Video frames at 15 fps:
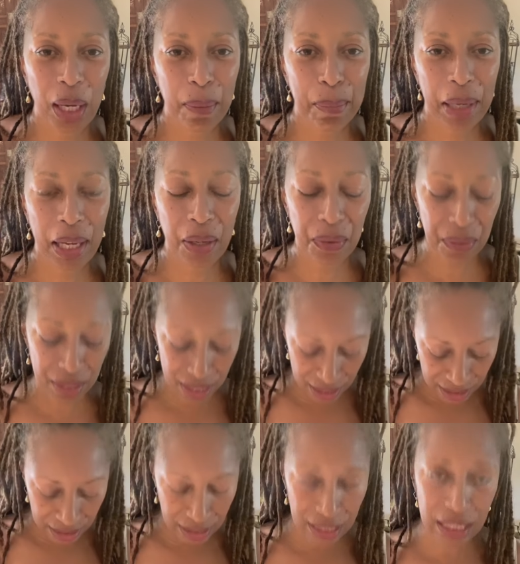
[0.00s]
about
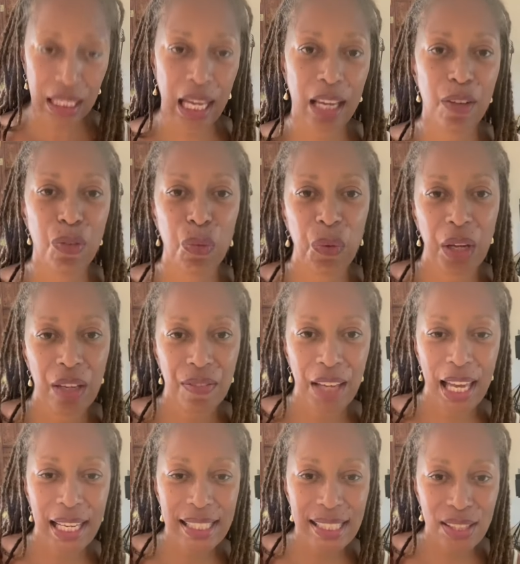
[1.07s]
the LifeWave
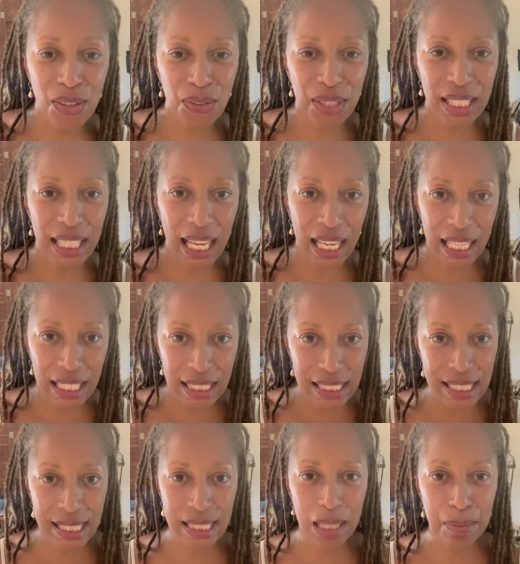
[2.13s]
X39
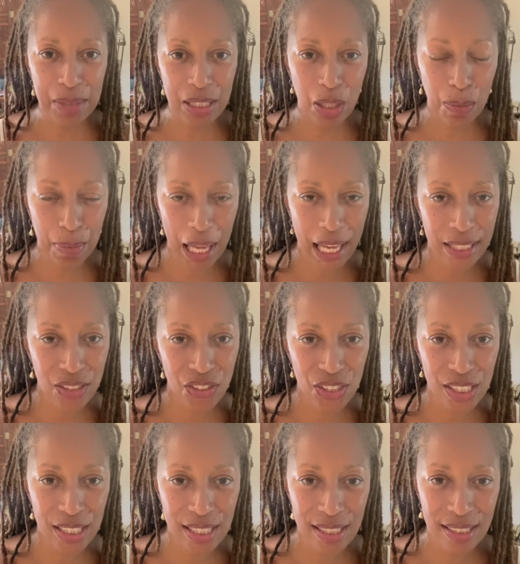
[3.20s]
stem cell
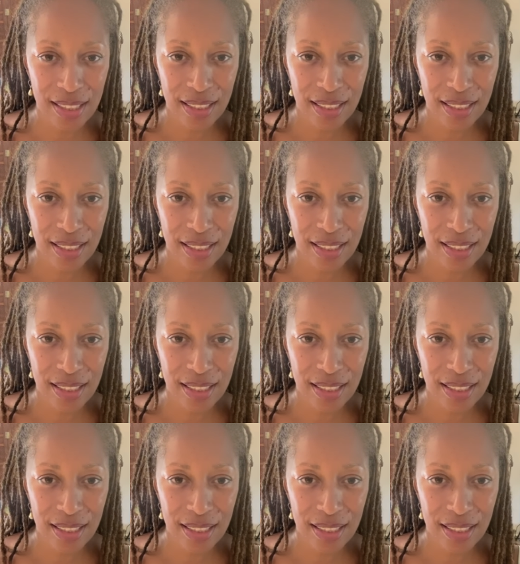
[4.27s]
patches.